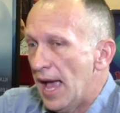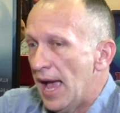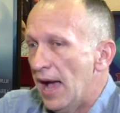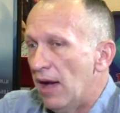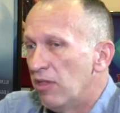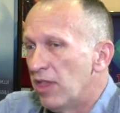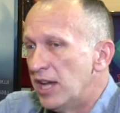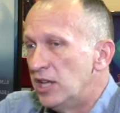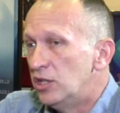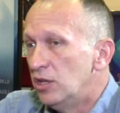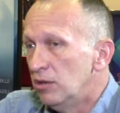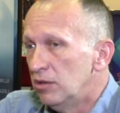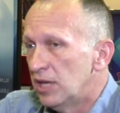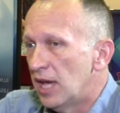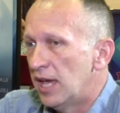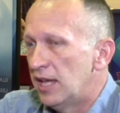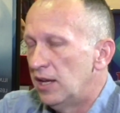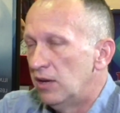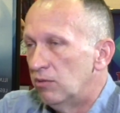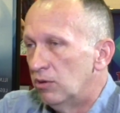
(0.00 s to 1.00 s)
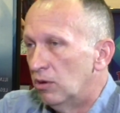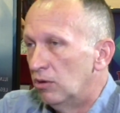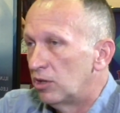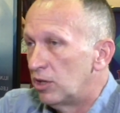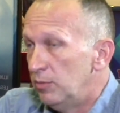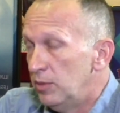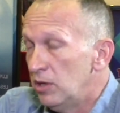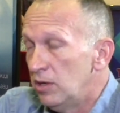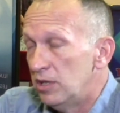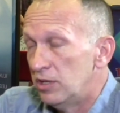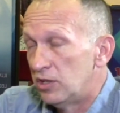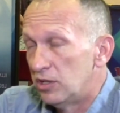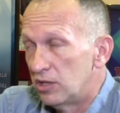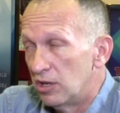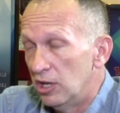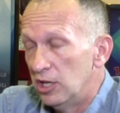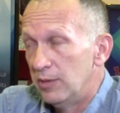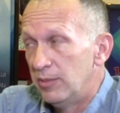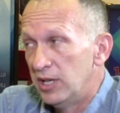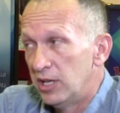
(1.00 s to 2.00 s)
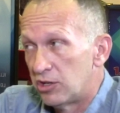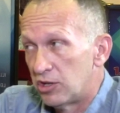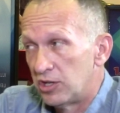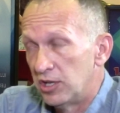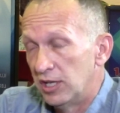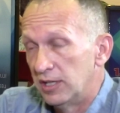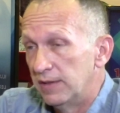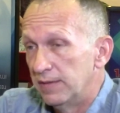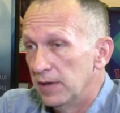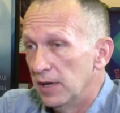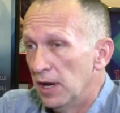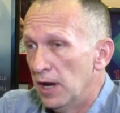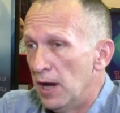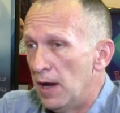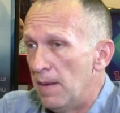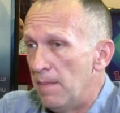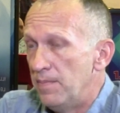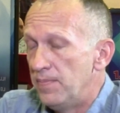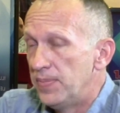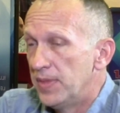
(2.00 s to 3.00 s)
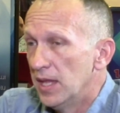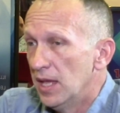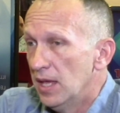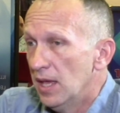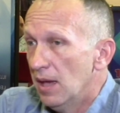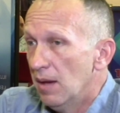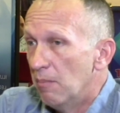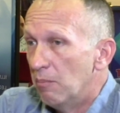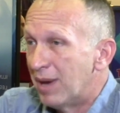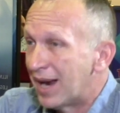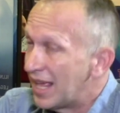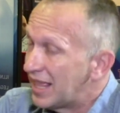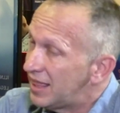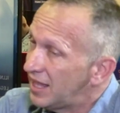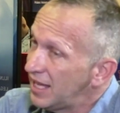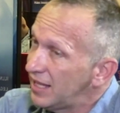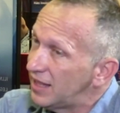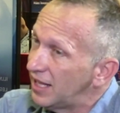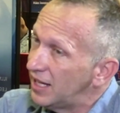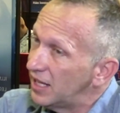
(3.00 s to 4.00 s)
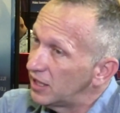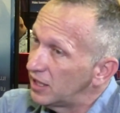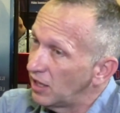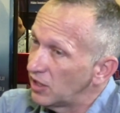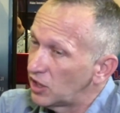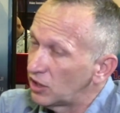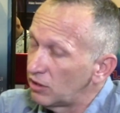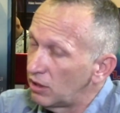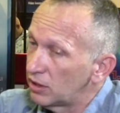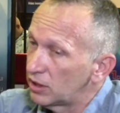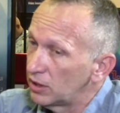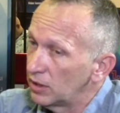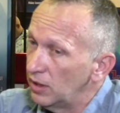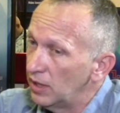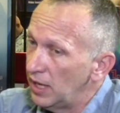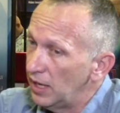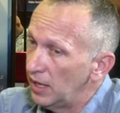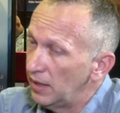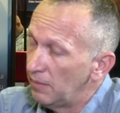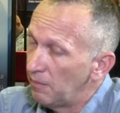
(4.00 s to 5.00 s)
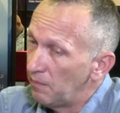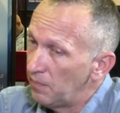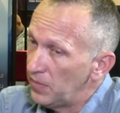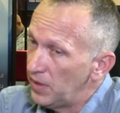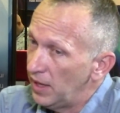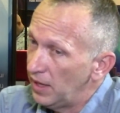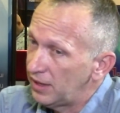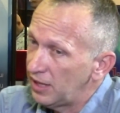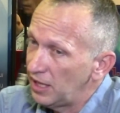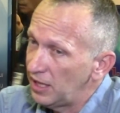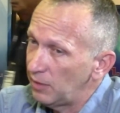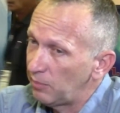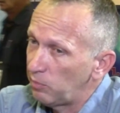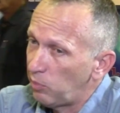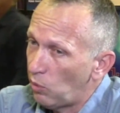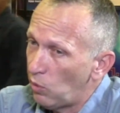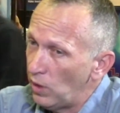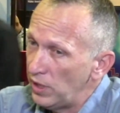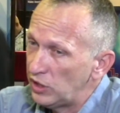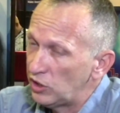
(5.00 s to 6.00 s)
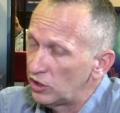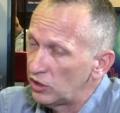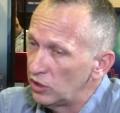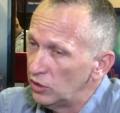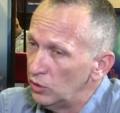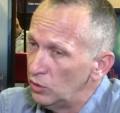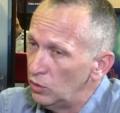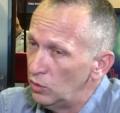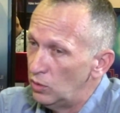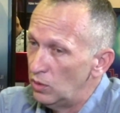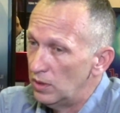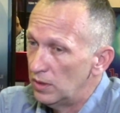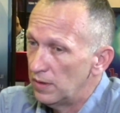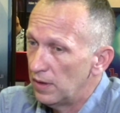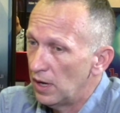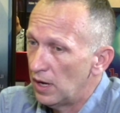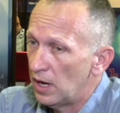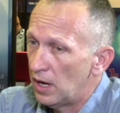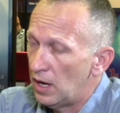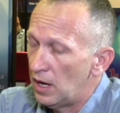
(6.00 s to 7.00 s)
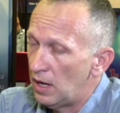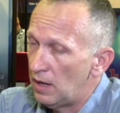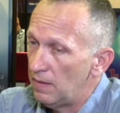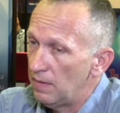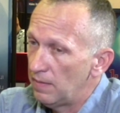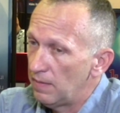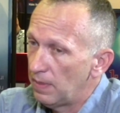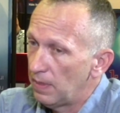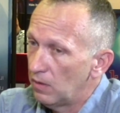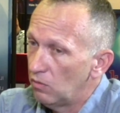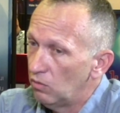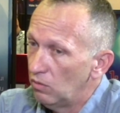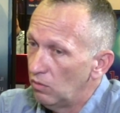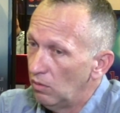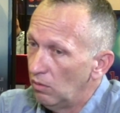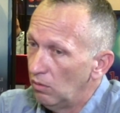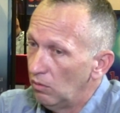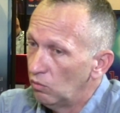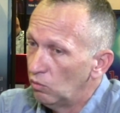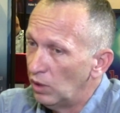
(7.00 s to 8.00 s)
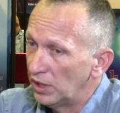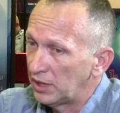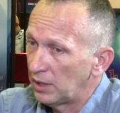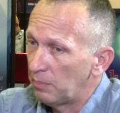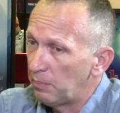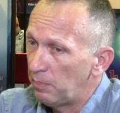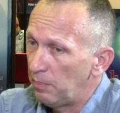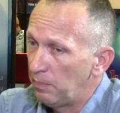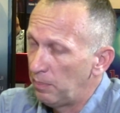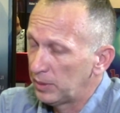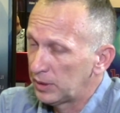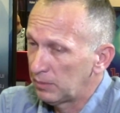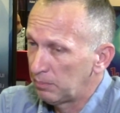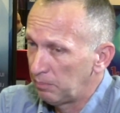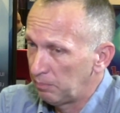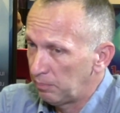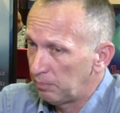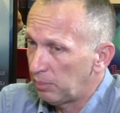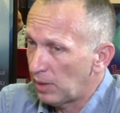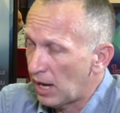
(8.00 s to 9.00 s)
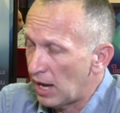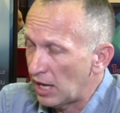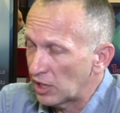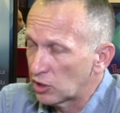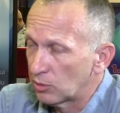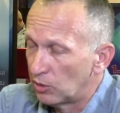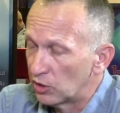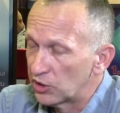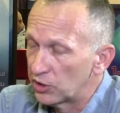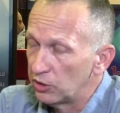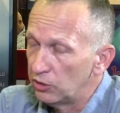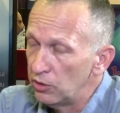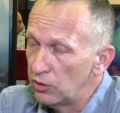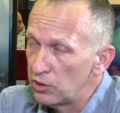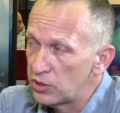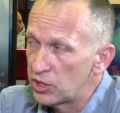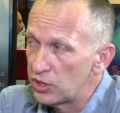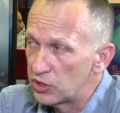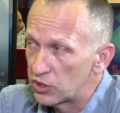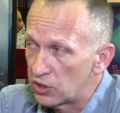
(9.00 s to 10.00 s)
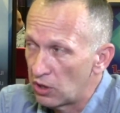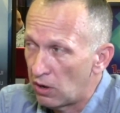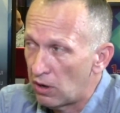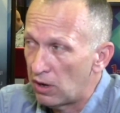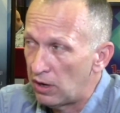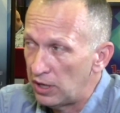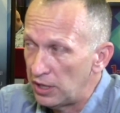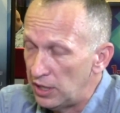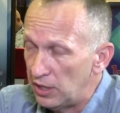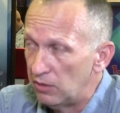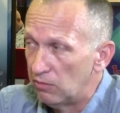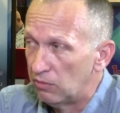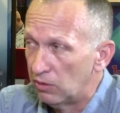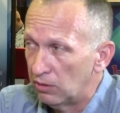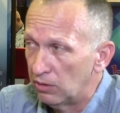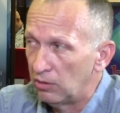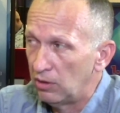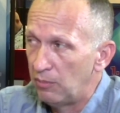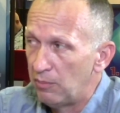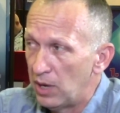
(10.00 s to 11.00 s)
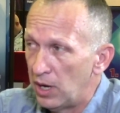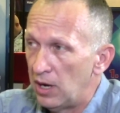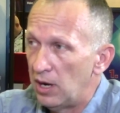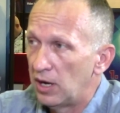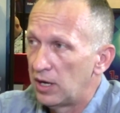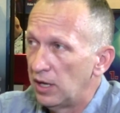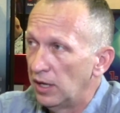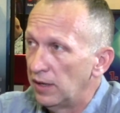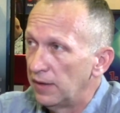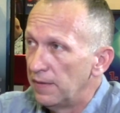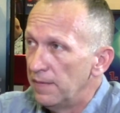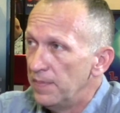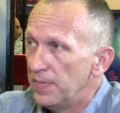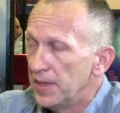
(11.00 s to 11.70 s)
How they do that in rural communities is going to be interesting, but I think that it does I think it points to what the possible solutions are in rural America,